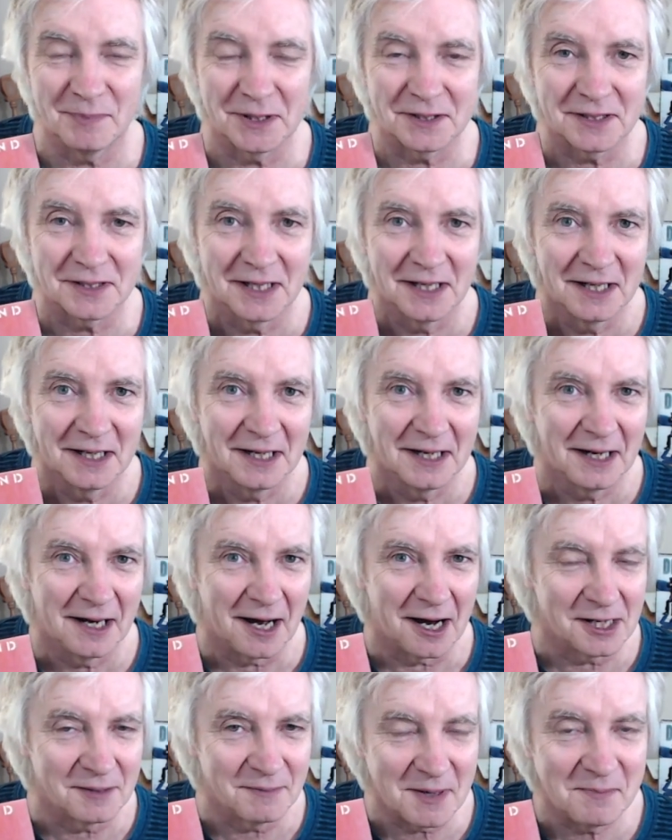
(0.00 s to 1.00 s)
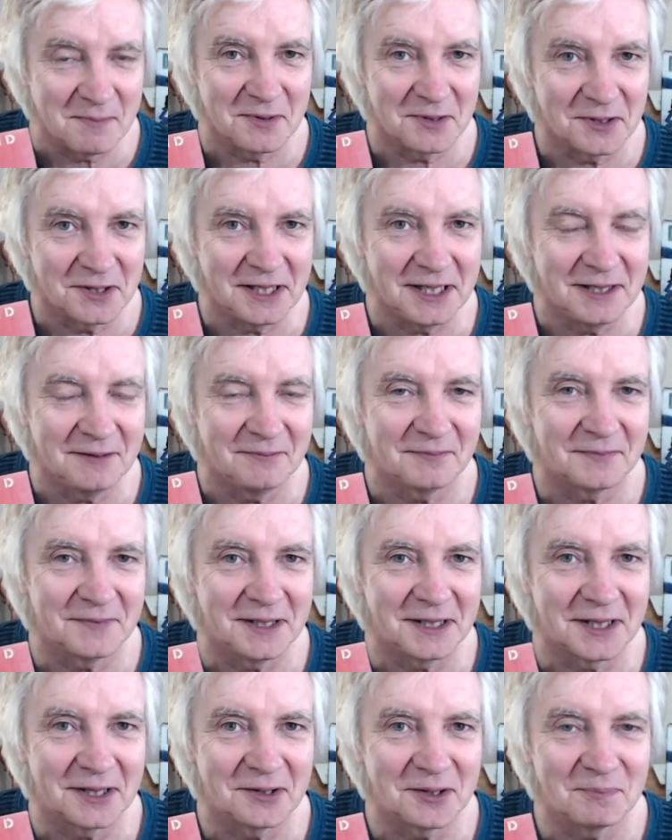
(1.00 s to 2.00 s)
But I remember the
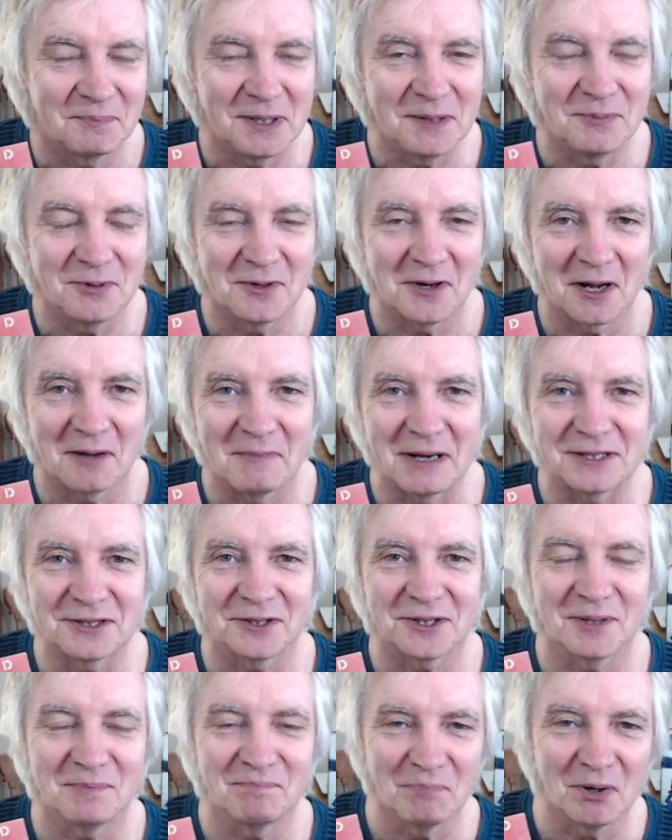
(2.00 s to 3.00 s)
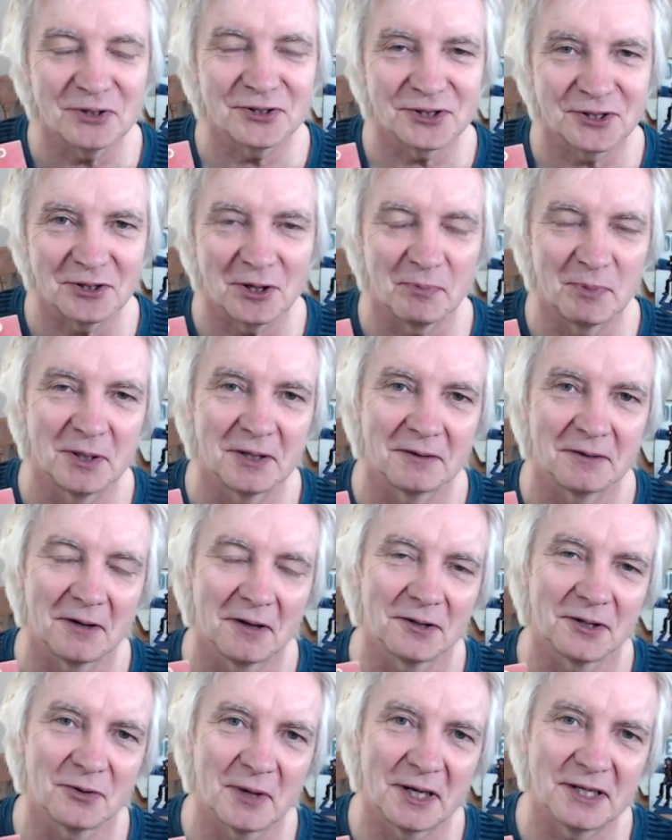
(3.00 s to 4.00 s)
people I met at the bus stop
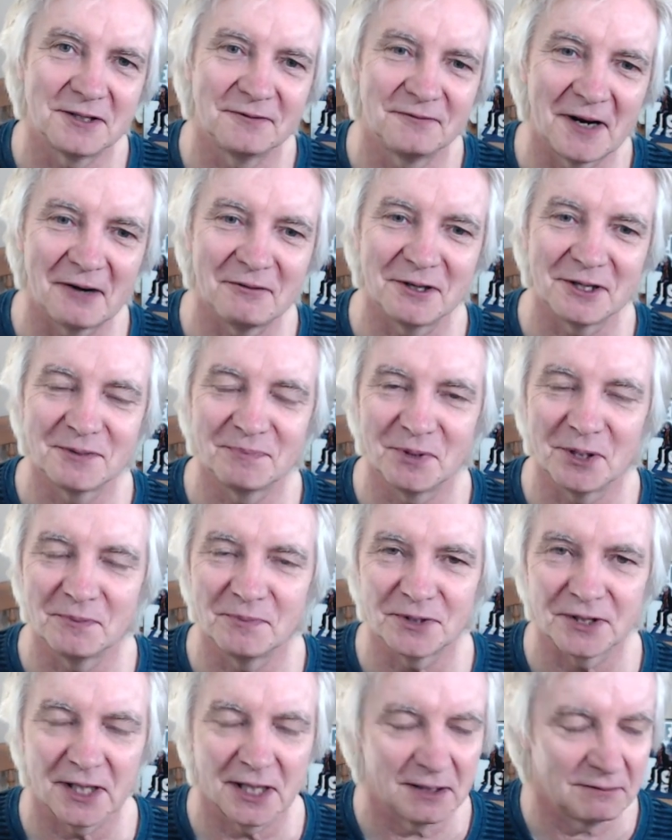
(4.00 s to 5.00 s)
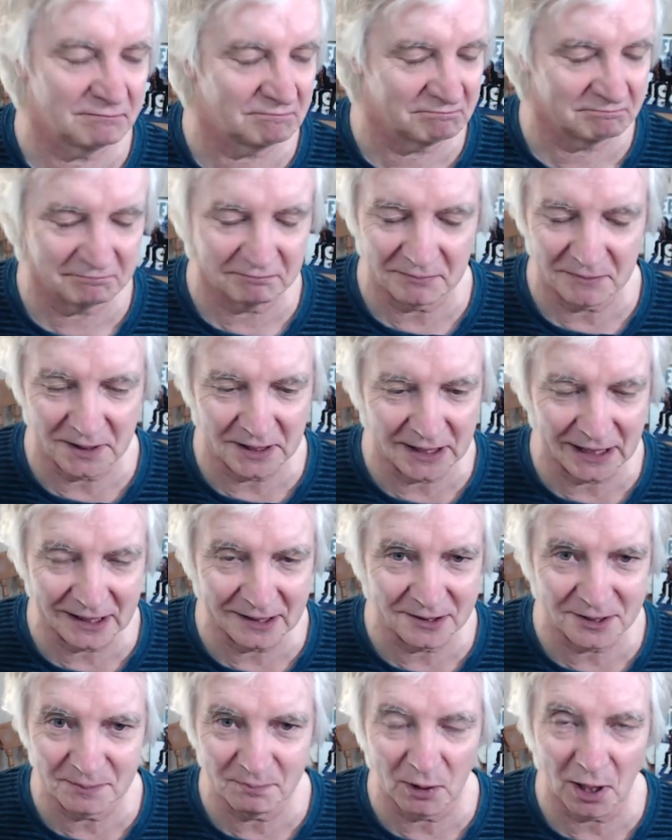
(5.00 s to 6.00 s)
on the way to various pubs saying,
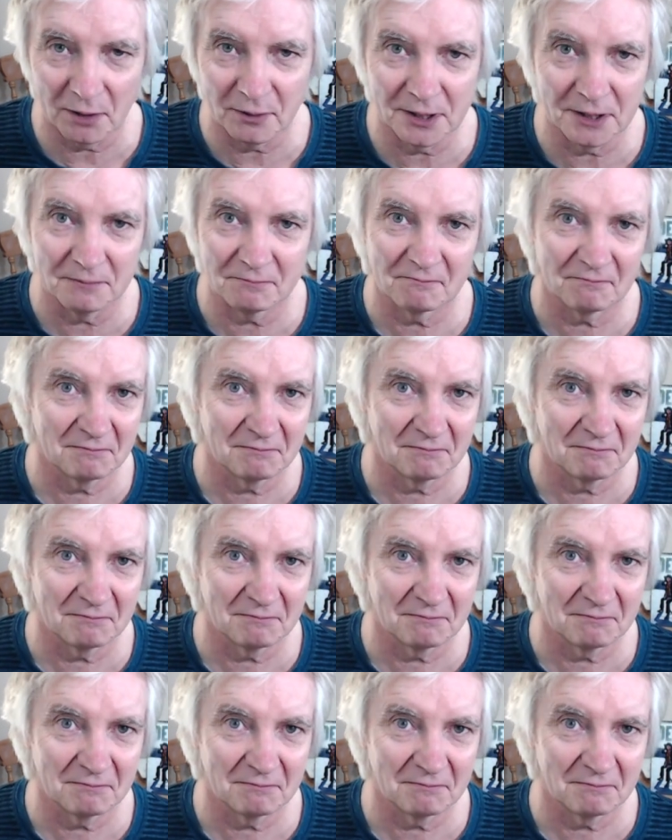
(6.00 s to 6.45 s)
"Gillan's blown it,"